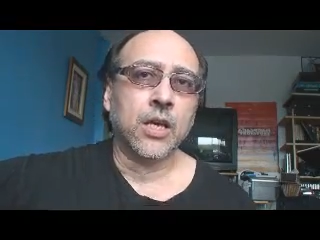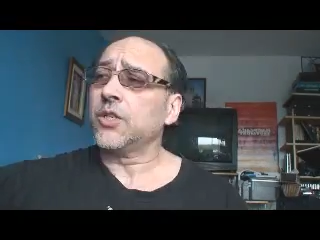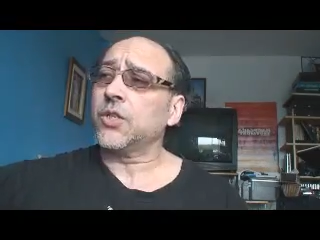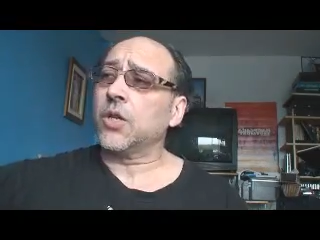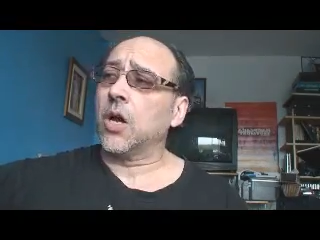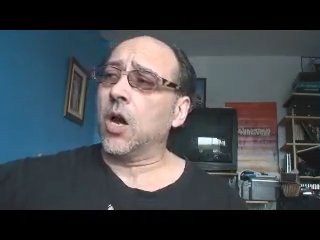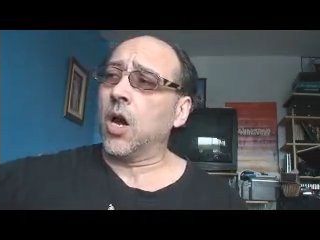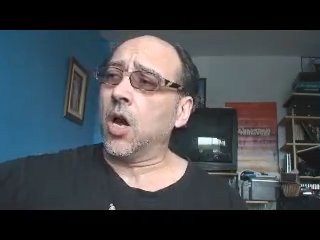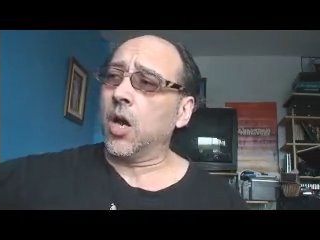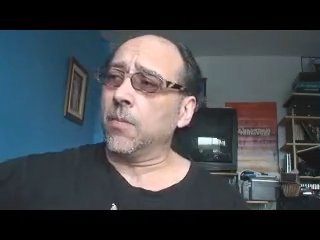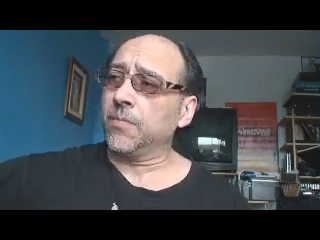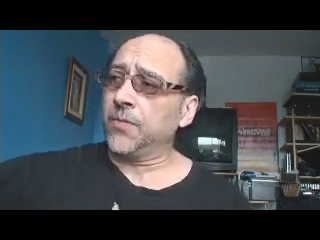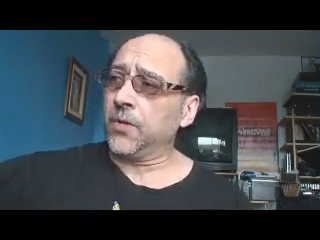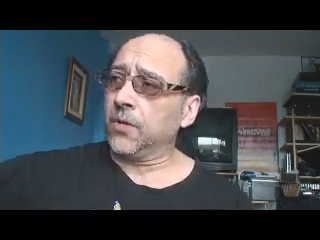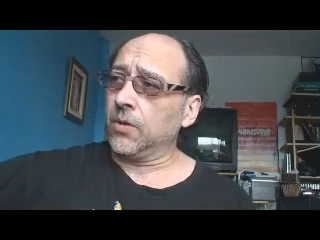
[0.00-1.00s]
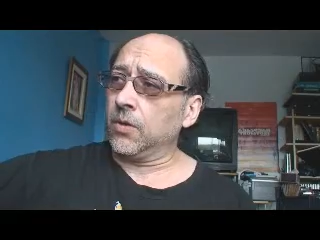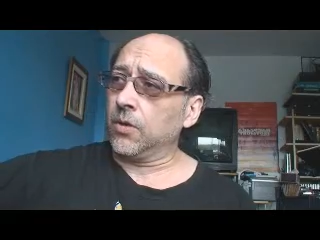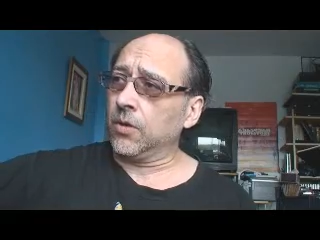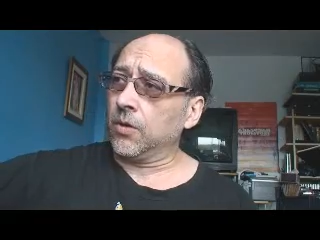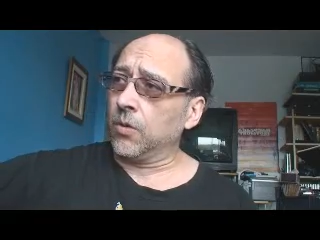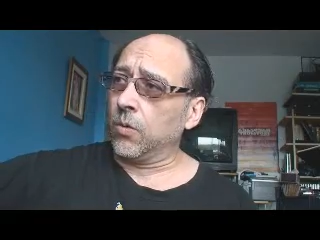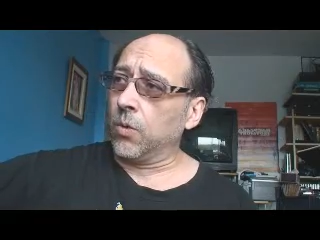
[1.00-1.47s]
Something
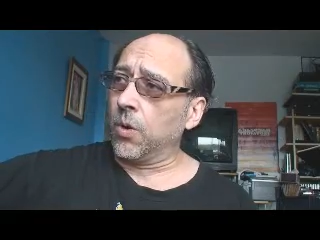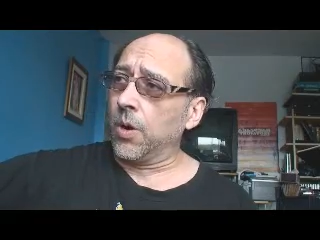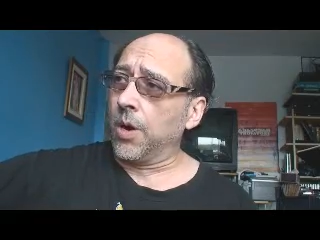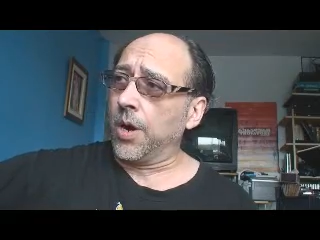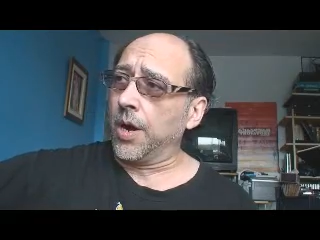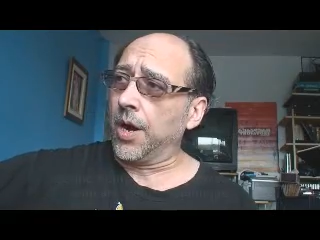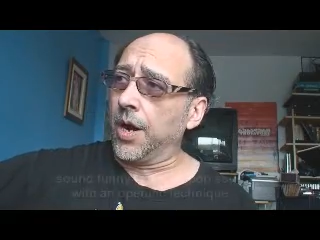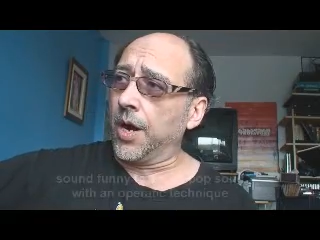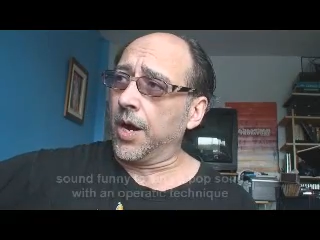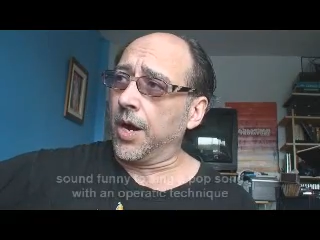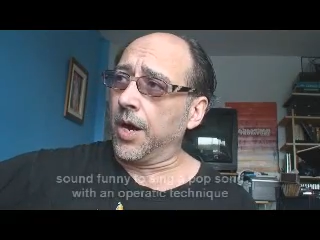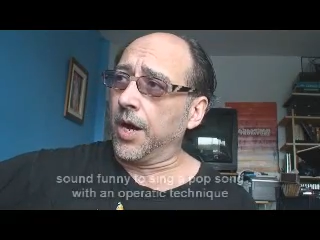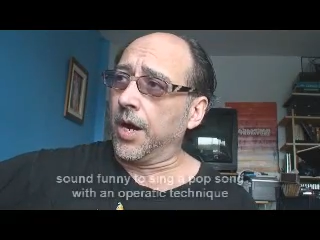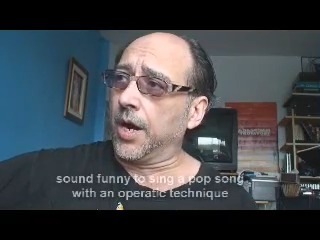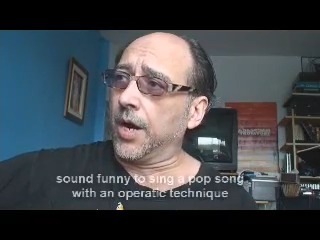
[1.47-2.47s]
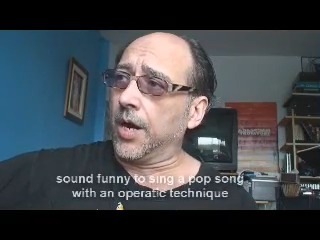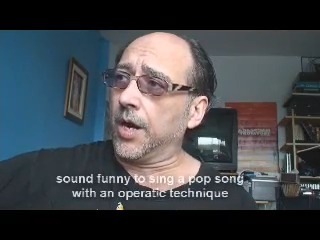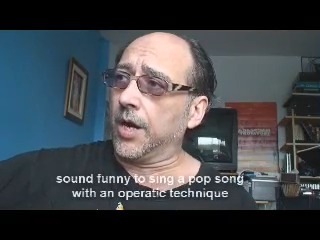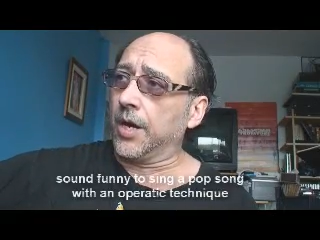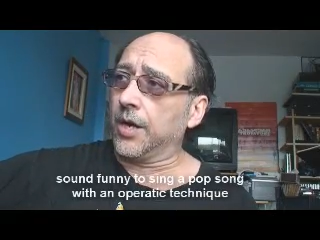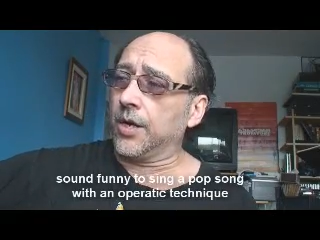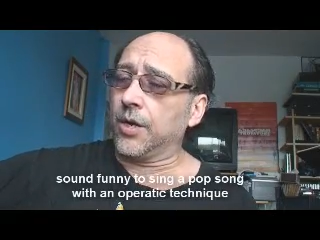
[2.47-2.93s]
in a
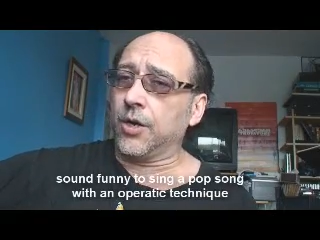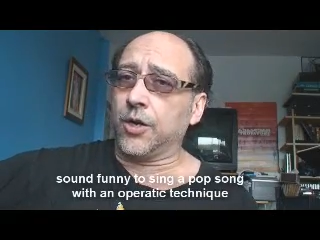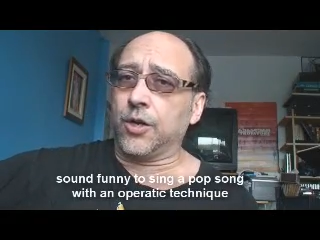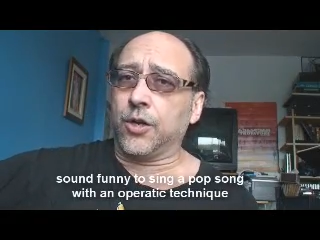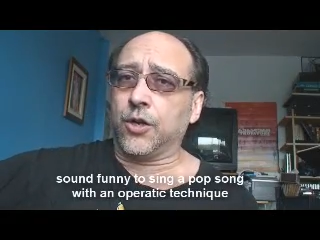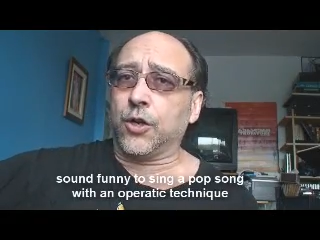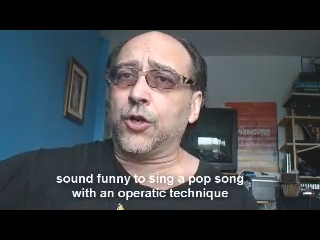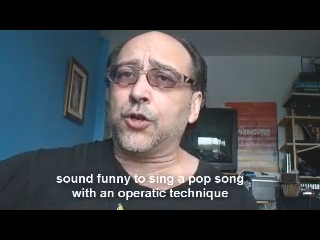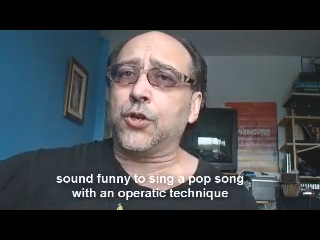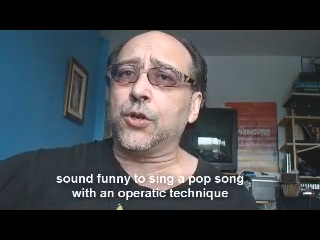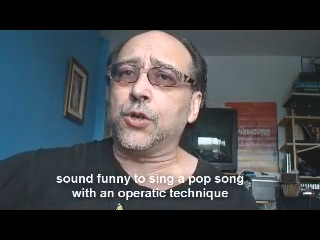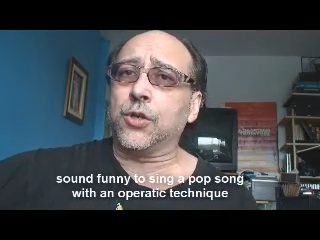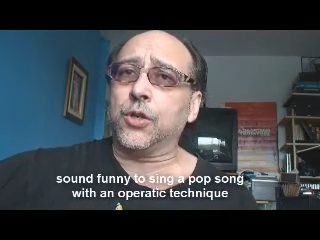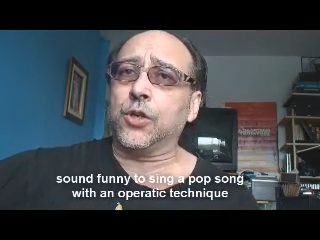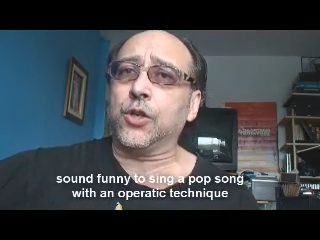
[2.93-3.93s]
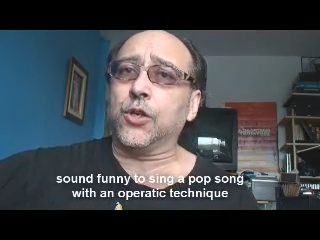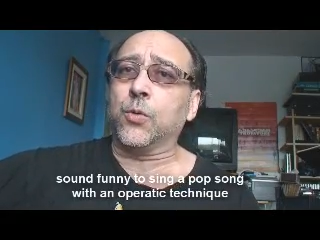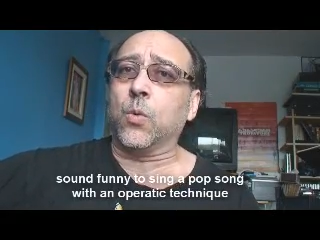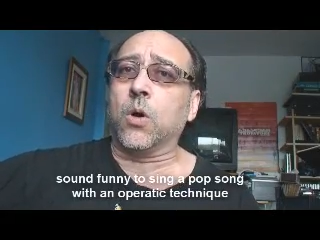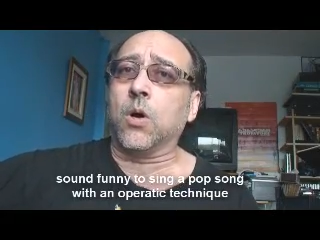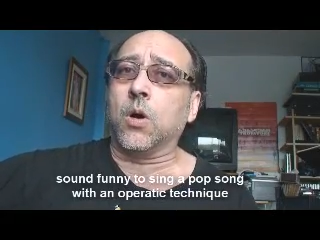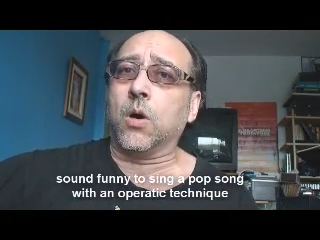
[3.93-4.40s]
way she
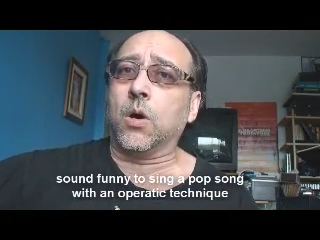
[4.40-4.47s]
was.